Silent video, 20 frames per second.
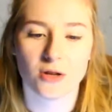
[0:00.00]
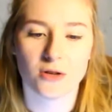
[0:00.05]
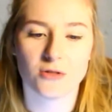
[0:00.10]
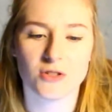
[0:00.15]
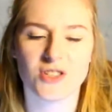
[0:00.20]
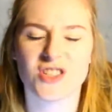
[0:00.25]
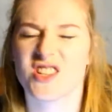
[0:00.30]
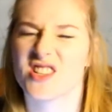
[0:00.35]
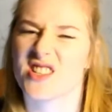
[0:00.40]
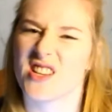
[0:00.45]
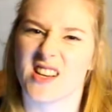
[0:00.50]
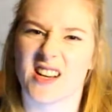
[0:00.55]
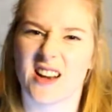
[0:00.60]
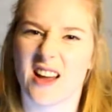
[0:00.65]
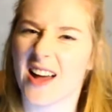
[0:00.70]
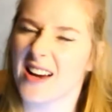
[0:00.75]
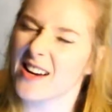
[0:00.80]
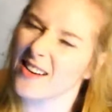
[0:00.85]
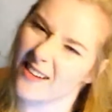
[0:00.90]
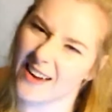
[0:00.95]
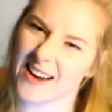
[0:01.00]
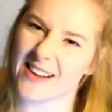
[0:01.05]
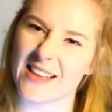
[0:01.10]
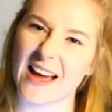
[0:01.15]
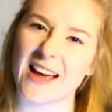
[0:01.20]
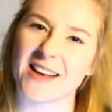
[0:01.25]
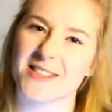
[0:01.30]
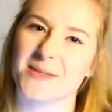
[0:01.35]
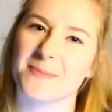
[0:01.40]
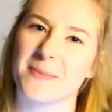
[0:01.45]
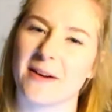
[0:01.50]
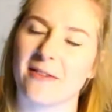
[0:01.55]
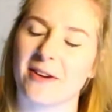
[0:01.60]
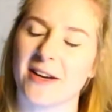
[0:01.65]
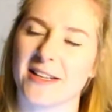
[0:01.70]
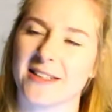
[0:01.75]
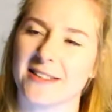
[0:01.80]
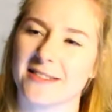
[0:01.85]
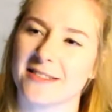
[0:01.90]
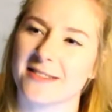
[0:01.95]
Just because I'd like that
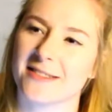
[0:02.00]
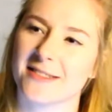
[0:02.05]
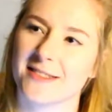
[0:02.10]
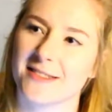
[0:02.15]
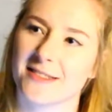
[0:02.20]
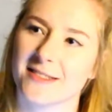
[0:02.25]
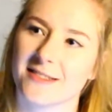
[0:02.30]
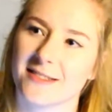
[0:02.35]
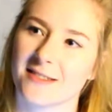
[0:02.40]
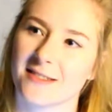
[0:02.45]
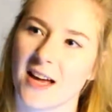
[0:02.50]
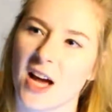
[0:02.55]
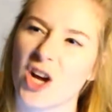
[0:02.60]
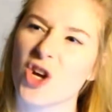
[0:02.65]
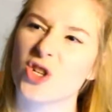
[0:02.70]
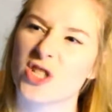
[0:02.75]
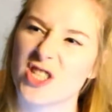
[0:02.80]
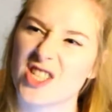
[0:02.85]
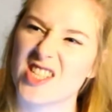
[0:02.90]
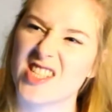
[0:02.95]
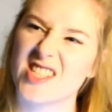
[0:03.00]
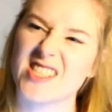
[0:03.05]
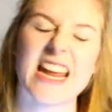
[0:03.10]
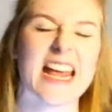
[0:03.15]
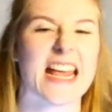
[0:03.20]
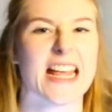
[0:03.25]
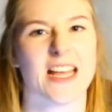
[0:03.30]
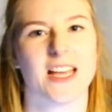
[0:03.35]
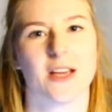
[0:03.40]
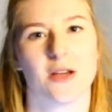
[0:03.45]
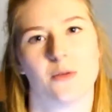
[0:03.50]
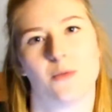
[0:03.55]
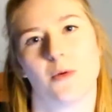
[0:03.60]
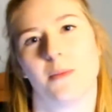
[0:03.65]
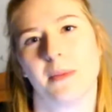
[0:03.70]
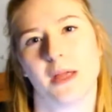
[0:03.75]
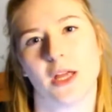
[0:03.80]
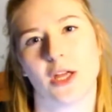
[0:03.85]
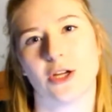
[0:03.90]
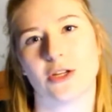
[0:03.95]
experience. A good steak
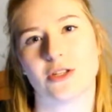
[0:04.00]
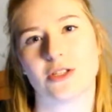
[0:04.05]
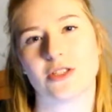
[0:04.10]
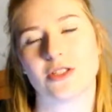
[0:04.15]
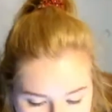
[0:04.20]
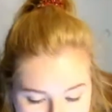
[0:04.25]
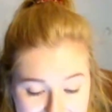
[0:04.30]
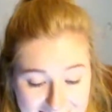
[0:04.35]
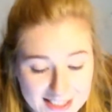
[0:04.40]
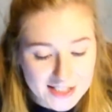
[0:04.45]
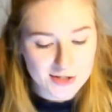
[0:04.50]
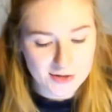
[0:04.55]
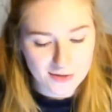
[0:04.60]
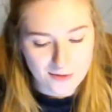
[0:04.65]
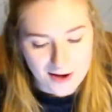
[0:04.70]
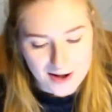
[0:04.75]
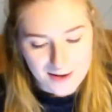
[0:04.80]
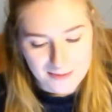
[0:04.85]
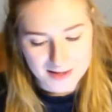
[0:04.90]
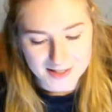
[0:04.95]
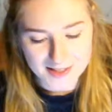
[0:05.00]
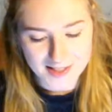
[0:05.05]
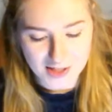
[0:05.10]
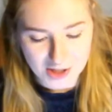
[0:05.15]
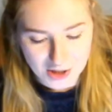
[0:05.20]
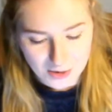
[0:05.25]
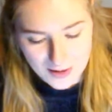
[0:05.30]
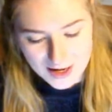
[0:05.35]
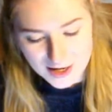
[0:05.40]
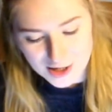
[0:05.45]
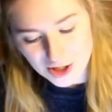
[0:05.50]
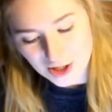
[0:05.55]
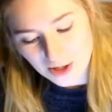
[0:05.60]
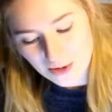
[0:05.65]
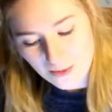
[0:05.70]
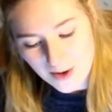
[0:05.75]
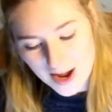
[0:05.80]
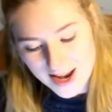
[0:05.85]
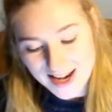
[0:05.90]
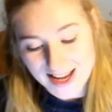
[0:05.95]
would be good. Describe a
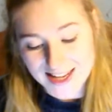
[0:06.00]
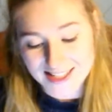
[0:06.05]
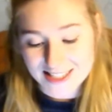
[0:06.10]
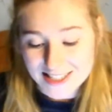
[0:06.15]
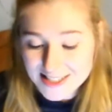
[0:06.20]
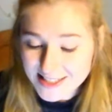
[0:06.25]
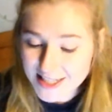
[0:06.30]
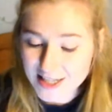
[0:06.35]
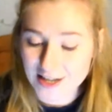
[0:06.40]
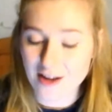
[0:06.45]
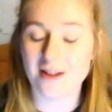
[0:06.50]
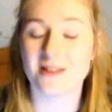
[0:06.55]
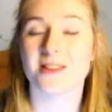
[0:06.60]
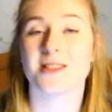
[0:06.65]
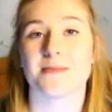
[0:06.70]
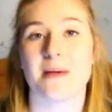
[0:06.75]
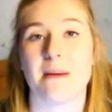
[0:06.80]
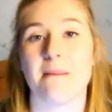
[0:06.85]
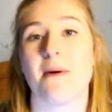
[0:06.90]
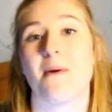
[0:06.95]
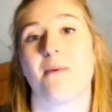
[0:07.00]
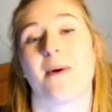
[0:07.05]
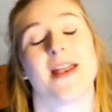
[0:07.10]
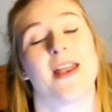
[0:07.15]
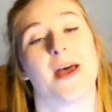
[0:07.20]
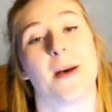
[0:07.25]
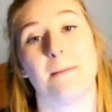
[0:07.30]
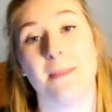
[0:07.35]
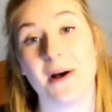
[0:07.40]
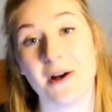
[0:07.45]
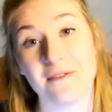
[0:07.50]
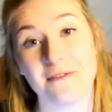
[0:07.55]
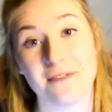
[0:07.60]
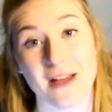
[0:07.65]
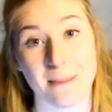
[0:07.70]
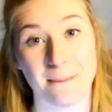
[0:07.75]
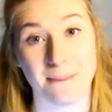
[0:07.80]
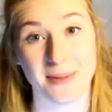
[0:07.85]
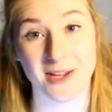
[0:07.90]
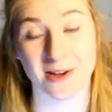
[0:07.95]
situation when a Disney cast member went above
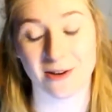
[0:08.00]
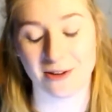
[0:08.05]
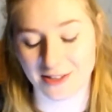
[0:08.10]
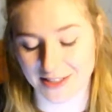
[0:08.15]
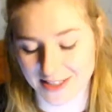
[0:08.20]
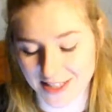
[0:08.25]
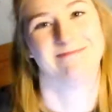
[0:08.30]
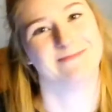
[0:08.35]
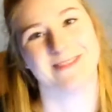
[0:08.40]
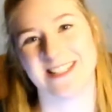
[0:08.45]
and beyond.